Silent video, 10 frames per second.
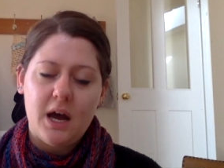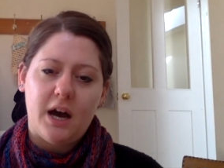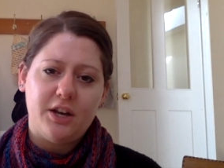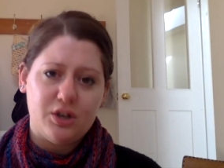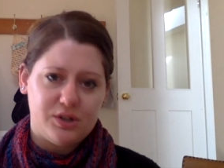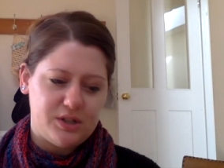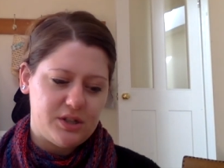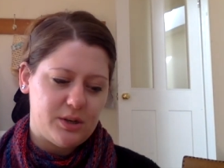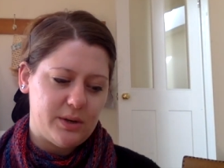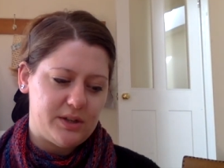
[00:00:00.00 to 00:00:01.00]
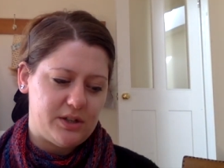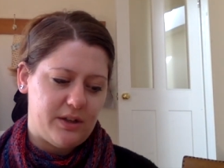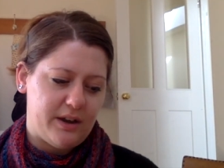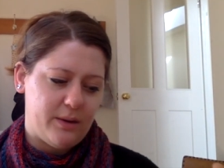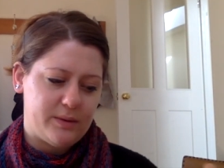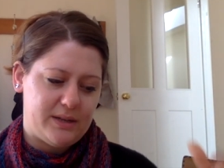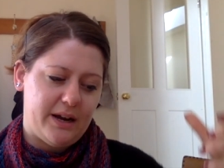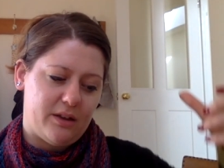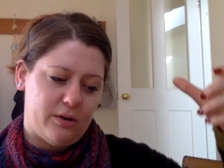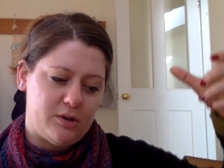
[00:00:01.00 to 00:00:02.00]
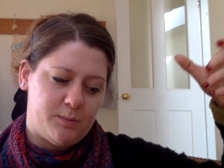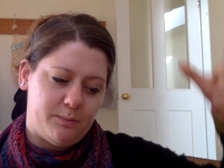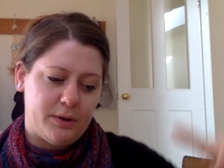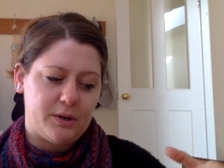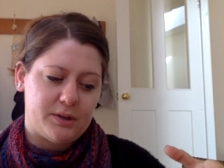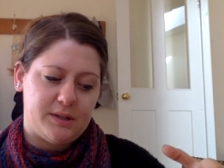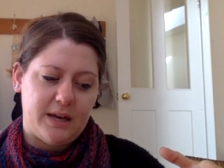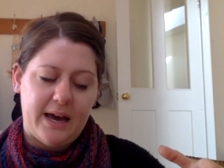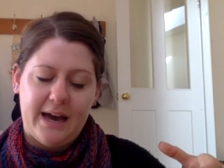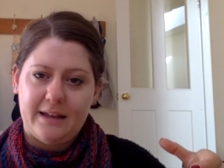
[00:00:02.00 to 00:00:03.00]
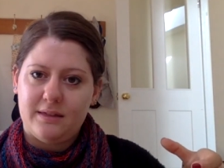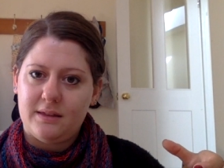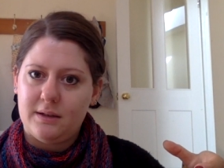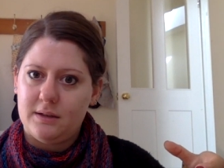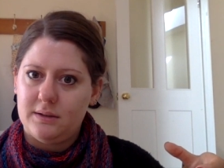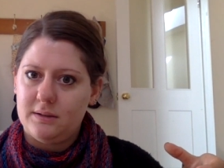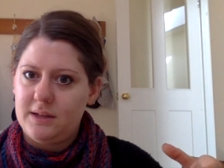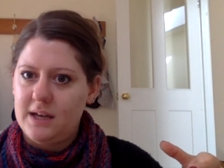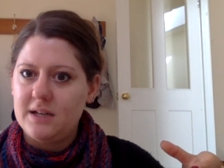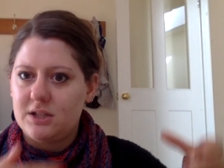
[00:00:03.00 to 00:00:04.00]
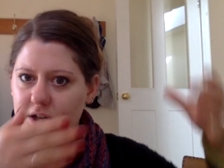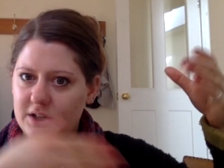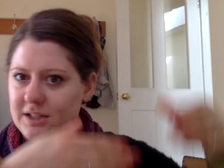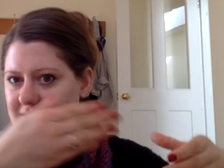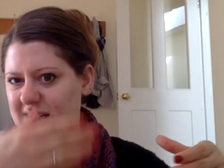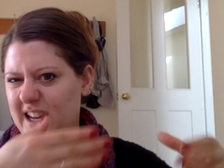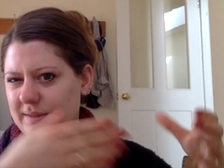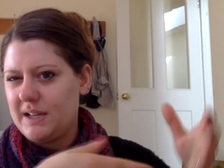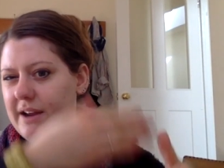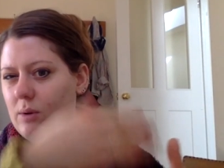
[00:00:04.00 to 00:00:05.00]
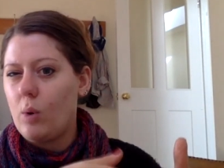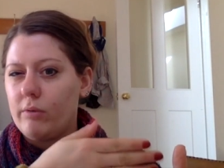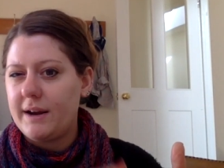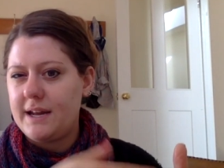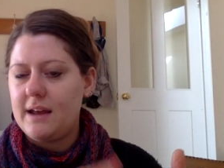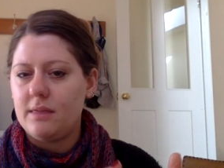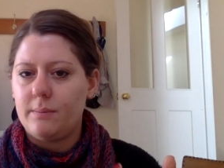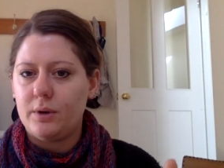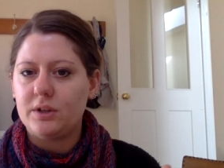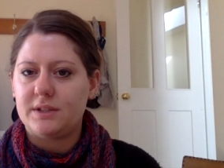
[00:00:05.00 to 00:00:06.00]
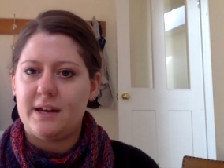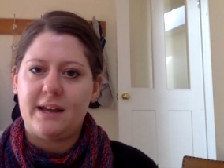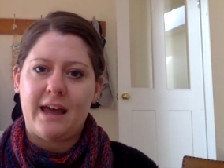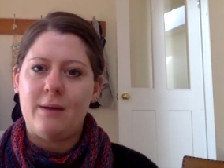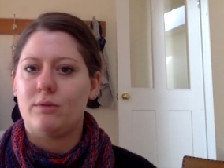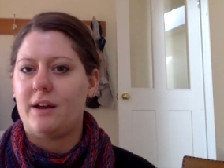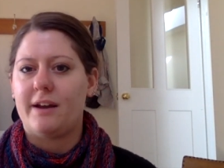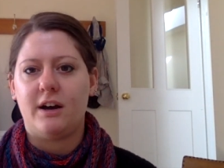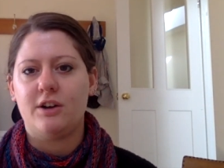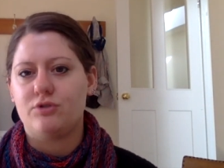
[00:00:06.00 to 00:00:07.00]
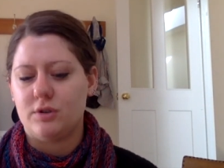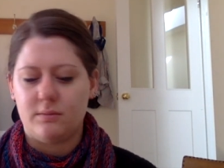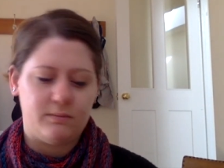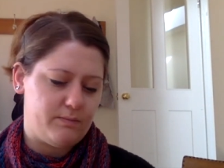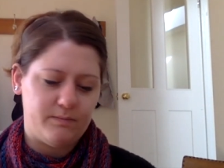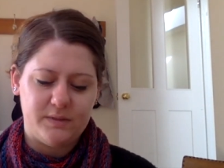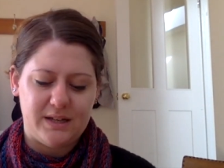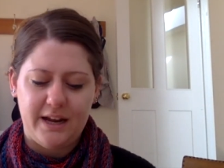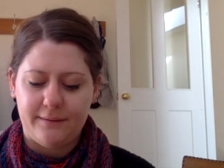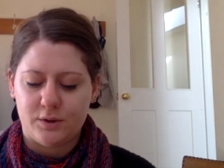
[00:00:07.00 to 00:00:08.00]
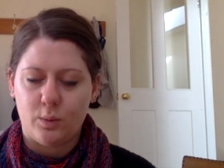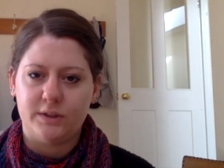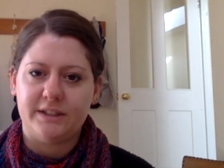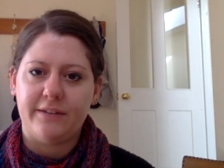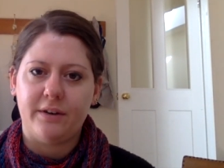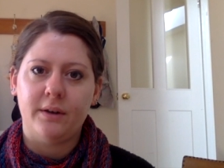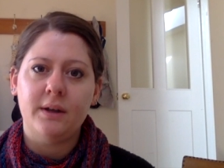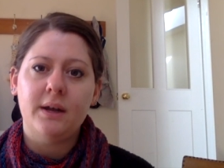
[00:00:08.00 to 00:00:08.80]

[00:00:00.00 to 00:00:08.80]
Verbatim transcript: I used to do it so that it was like those books that had the, the inserting sleeves like already in the books and it came with like a hundred sleeves or whatever.